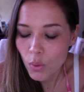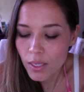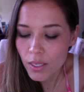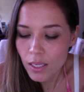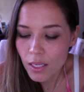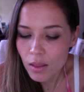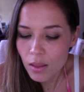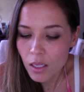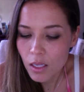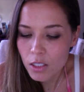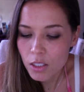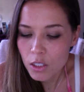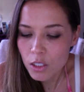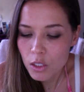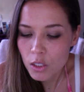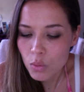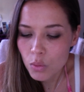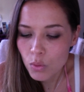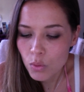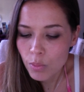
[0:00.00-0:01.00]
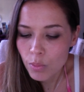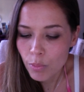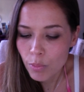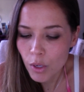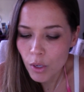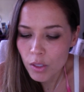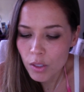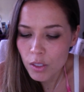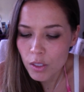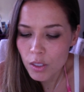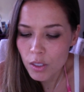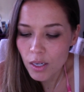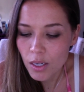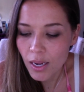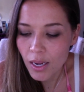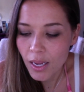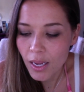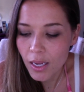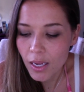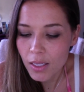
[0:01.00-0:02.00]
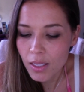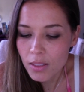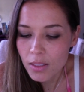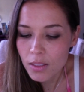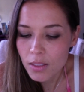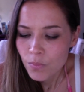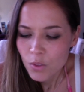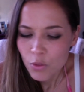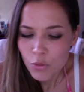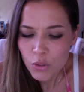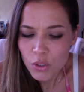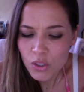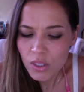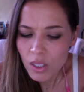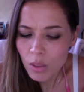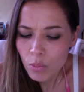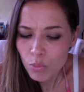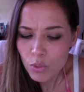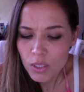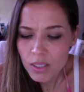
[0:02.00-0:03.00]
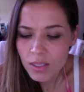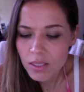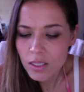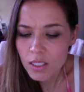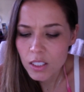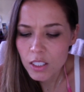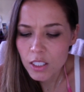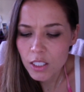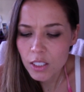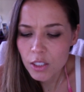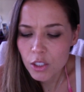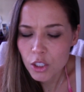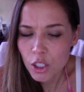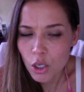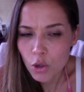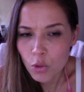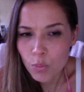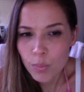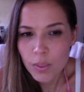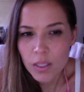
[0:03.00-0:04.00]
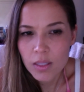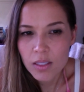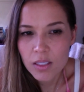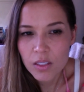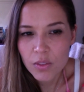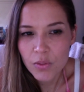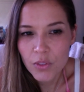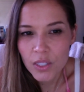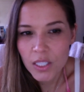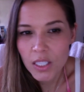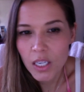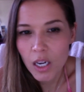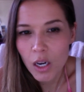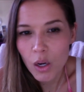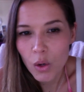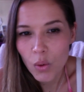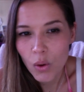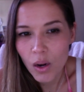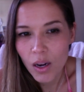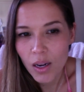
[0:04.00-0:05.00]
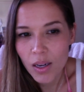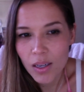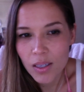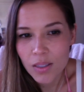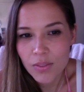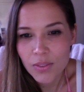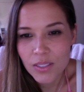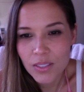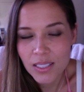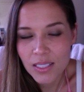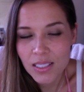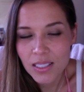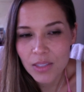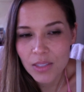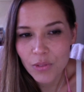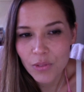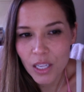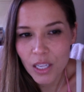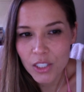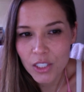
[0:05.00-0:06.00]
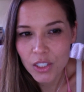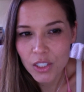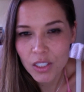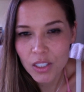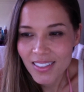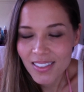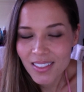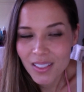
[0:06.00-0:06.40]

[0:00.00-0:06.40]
to get lunch with my brother, and for some reason he showed me this video of CT Fletcher.